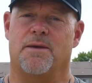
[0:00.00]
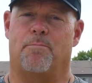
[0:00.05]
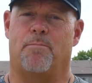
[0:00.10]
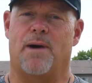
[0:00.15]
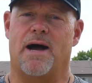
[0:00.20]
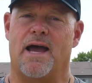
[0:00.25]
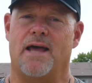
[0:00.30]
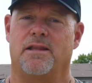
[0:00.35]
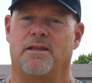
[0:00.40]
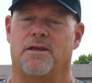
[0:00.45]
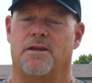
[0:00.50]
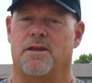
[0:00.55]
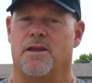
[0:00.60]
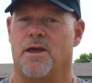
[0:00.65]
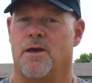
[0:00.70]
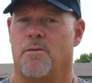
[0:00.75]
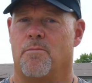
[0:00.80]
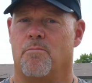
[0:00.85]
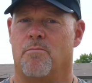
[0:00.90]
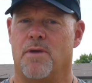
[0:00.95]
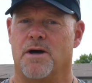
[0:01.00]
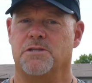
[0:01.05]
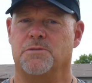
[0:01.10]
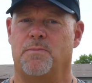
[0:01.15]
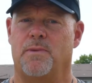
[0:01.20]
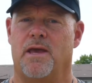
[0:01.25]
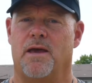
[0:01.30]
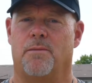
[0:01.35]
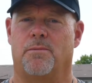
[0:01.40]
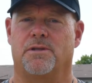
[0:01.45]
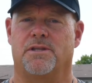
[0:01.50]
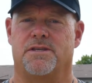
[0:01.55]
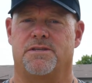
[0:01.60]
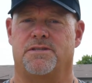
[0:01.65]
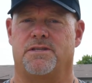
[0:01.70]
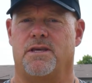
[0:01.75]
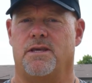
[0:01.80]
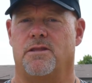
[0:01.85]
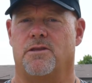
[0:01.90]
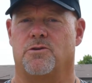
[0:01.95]
pilot must be able to
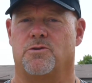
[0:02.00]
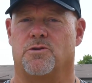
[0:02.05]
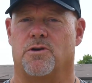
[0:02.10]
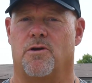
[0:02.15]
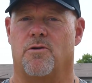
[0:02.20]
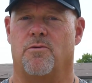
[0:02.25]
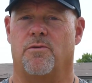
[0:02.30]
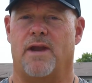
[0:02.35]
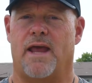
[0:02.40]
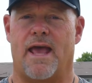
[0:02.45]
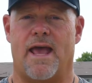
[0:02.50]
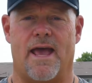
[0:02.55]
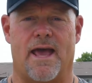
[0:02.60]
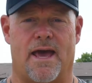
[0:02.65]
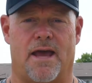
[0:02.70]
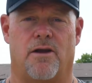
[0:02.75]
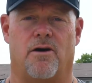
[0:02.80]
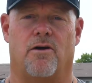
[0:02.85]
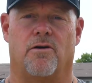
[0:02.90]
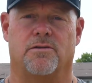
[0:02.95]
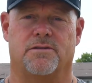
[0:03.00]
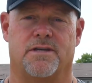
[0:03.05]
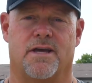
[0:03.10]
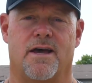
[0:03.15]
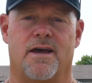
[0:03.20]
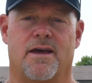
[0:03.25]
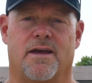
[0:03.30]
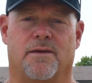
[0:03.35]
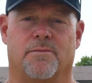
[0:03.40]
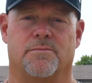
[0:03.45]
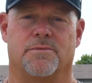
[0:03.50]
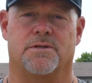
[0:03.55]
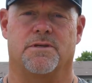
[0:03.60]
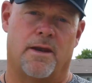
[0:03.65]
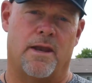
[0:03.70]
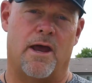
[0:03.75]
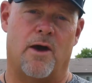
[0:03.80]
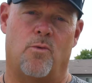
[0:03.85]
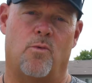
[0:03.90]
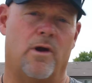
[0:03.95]
see the drone at all times.
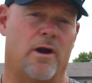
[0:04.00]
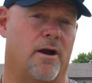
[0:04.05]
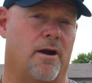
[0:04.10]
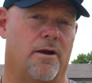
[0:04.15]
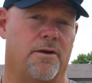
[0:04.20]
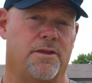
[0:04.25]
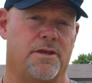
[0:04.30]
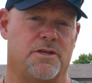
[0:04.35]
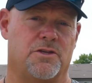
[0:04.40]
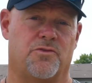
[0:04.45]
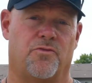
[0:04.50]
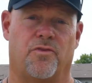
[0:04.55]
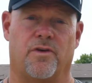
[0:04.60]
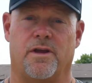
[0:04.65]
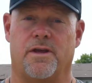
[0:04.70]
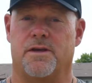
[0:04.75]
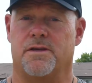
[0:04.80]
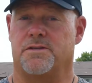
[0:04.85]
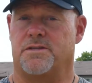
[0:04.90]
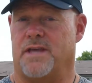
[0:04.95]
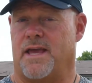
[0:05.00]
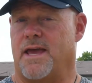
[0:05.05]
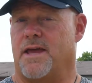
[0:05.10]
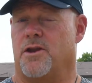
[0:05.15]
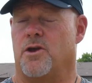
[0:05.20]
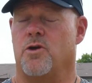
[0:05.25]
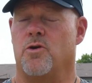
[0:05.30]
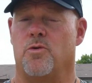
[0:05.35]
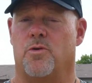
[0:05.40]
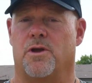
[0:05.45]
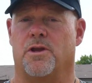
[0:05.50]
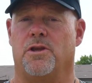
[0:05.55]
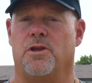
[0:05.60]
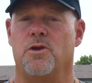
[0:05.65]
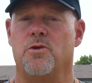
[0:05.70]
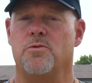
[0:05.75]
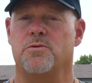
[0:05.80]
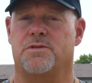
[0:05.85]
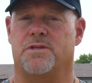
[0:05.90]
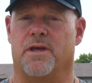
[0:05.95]
Now, where are these F R I As and who can
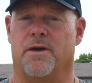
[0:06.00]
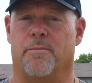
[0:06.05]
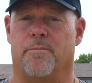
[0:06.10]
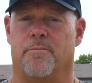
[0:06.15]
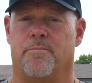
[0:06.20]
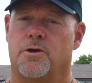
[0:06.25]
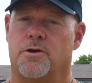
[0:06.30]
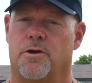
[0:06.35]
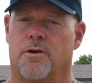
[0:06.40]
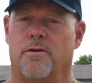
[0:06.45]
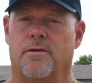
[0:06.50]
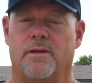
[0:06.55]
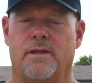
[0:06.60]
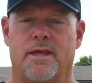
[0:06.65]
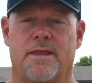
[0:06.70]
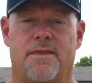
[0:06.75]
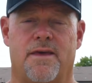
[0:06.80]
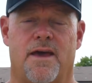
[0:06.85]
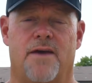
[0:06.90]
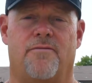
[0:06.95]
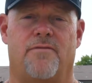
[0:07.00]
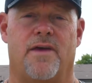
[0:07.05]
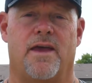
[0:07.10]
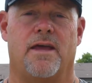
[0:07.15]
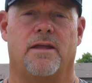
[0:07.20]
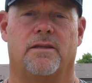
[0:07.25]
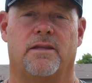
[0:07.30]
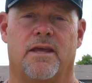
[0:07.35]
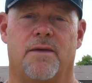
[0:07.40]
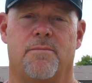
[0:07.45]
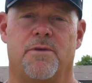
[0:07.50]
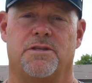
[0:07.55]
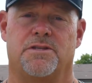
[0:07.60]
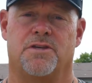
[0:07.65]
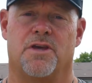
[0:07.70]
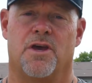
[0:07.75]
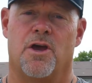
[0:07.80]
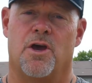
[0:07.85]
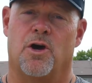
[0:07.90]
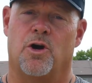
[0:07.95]
use them? Currently, the F A A limits
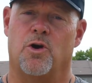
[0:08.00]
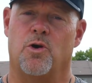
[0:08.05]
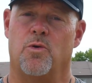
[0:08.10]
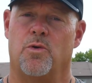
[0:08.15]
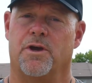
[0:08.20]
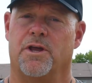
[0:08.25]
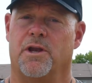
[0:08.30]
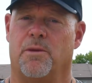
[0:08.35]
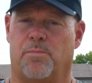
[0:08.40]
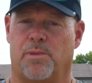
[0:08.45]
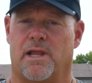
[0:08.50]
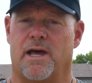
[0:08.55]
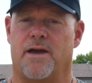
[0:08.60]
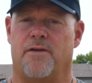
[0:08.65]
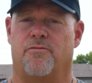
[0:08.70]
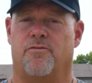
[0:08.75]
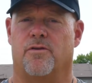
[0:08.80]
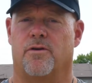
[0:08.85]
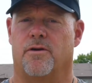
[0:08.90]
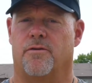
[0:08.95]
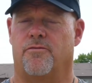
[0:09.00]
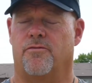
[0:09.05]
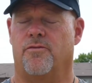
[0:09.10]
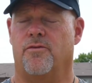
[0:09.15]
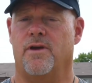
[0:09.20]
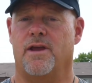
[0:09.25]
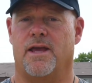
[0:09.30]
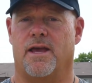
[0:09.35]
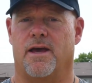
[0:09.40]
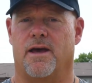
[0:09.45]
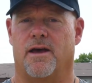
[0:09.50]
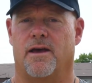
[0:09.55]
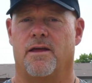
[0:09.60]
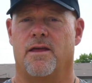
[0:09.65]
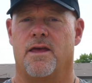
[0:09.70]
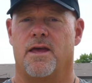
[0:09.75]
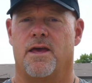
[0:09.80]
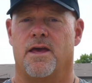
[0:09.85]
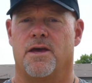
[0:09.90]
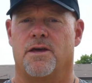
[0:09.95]
who can apply for a F R I A
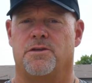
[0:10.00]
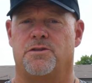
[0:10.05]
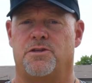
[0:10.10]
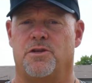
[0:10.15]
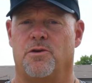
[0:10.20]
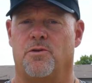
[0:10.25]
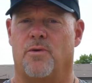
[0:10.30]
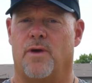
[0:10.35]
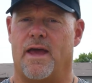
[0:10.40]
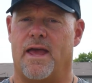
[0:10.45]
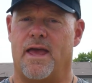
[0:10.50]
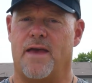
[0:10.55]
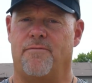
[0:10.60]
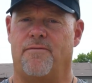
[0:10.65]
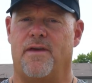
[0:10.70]
to F